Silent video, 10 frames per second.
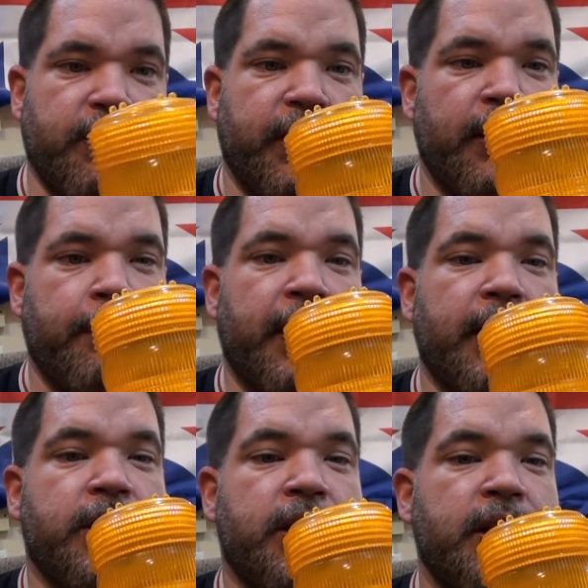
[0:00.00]
not in
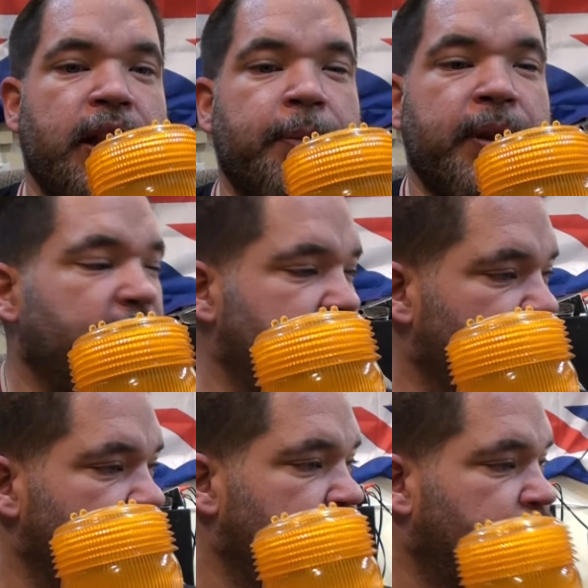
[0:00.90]
bad shape, but it has
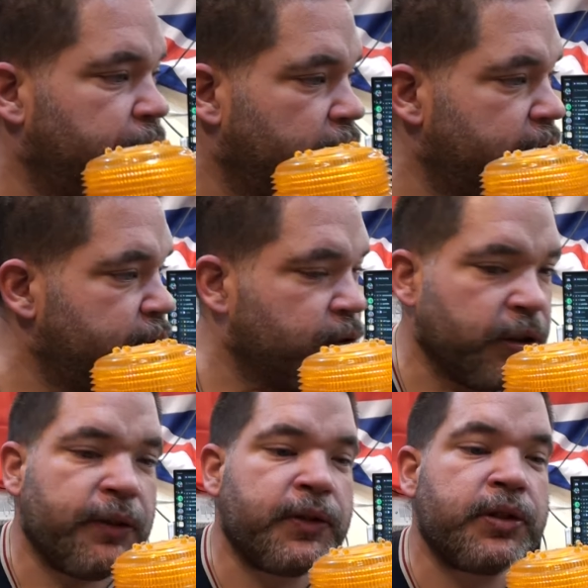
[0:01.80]
got a different lens
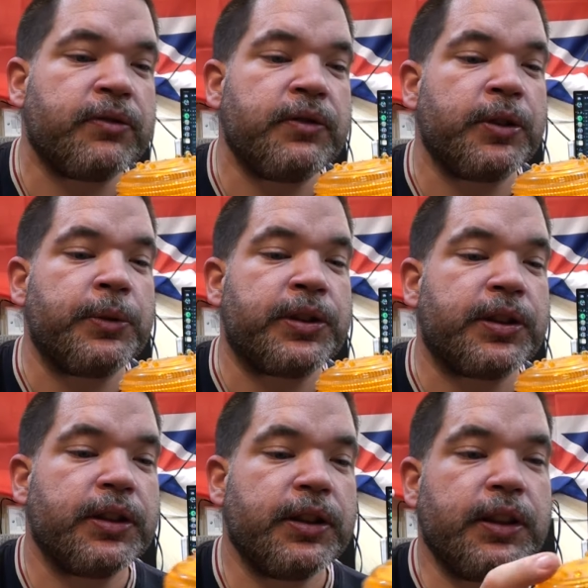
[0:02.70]
on it, I've just
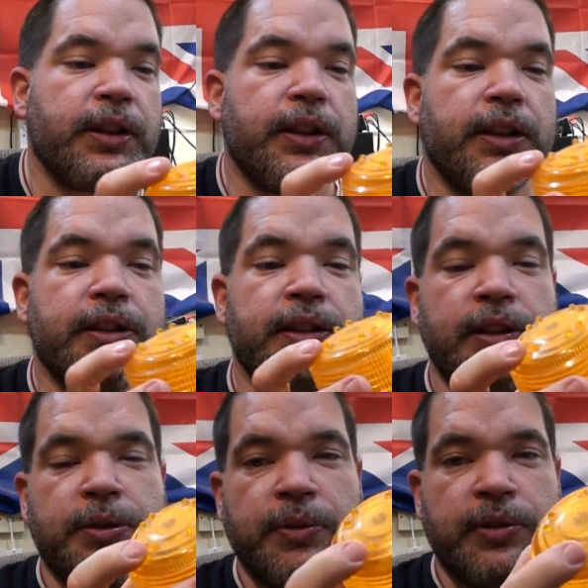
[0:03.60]
noticed. See,
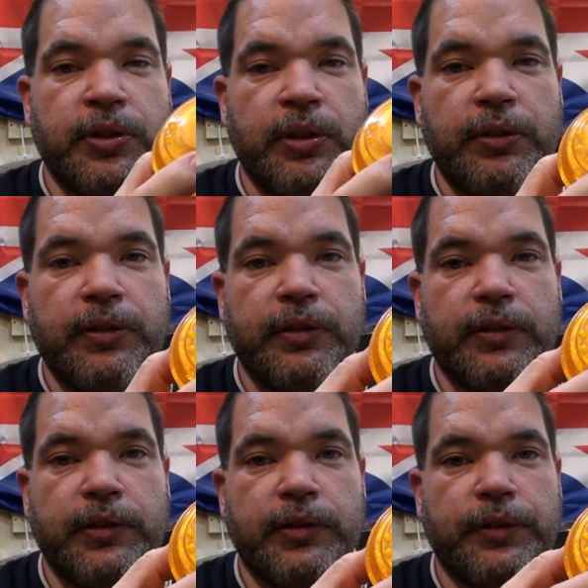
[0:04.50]
this one's got
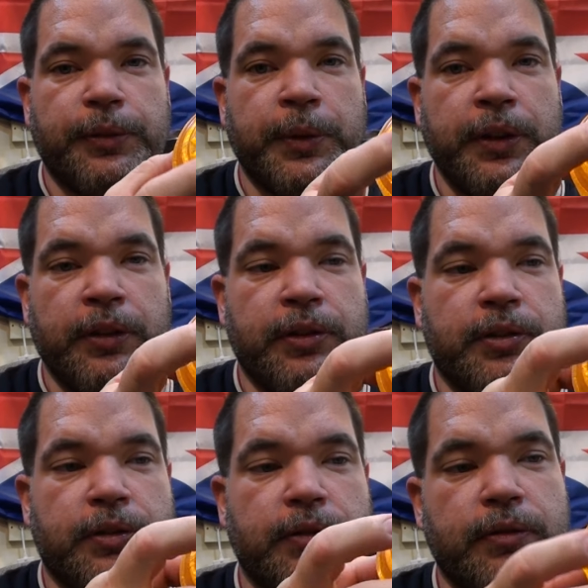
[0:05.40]
1,
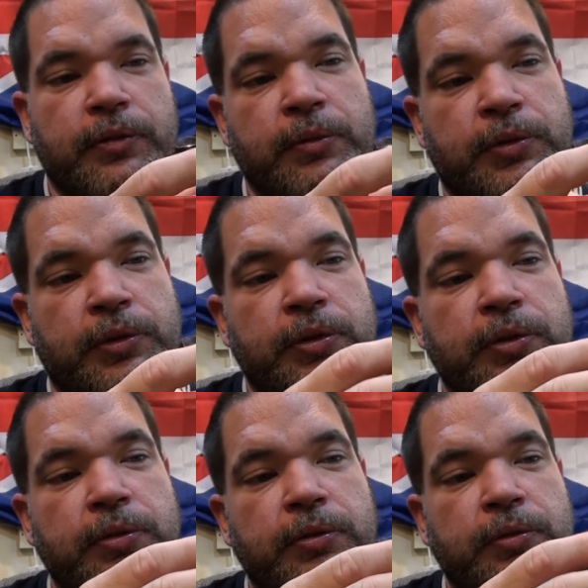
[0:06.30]

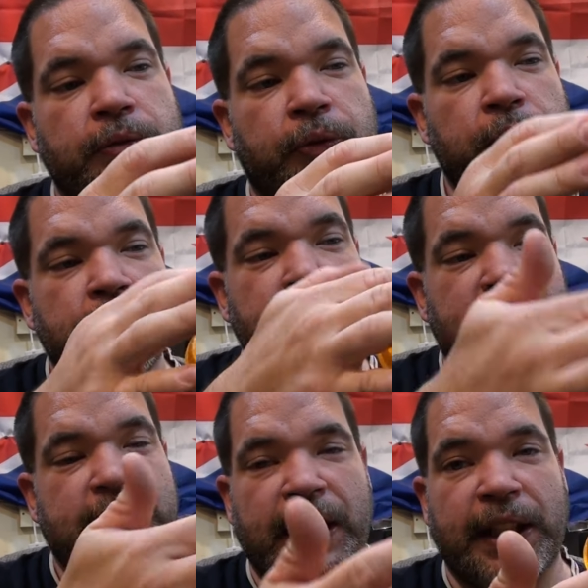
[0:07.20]
2, 4,
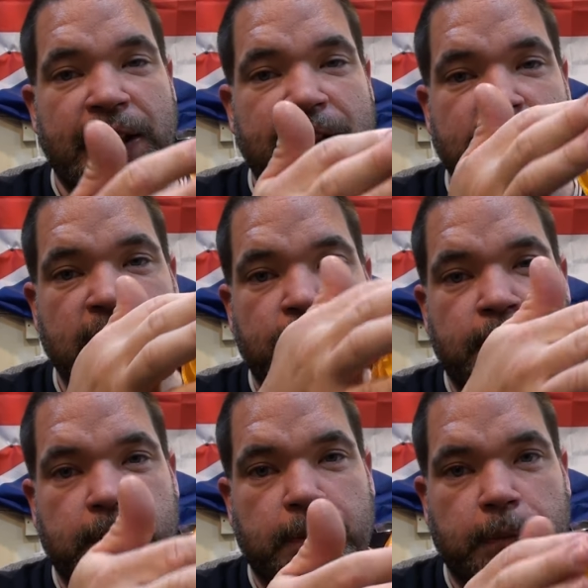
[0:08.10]
6, 8 of these little
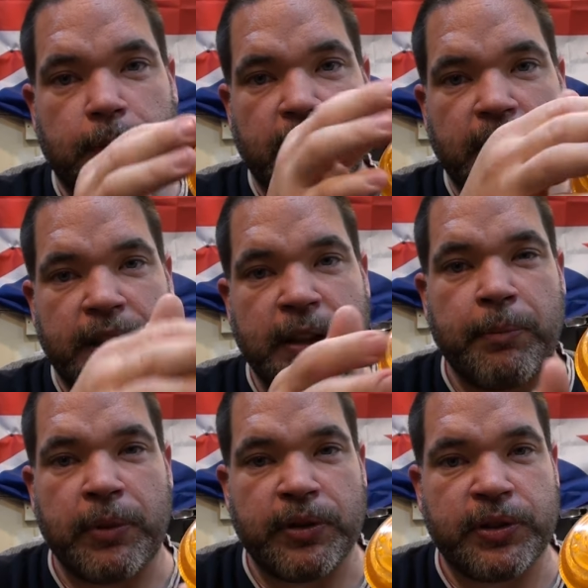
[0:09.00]

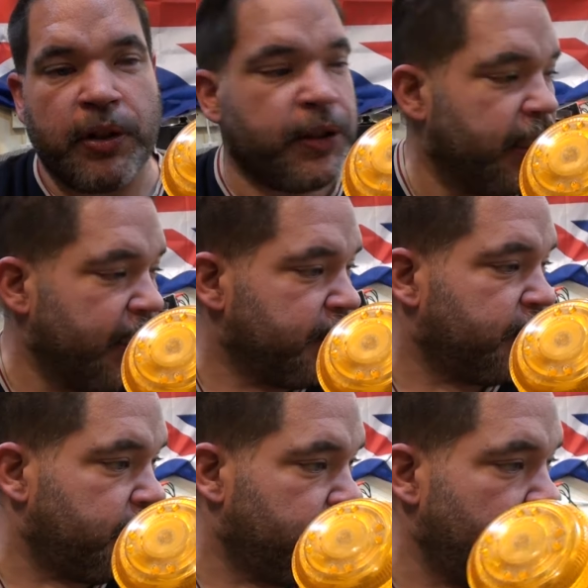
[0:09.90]
dimples on the
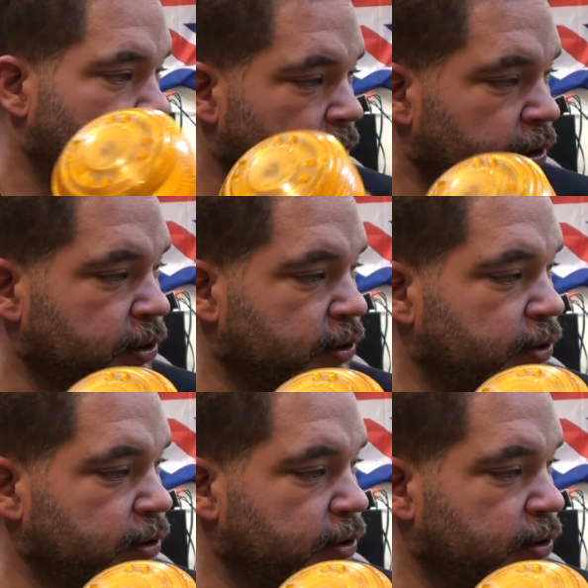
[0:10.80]
lens. That one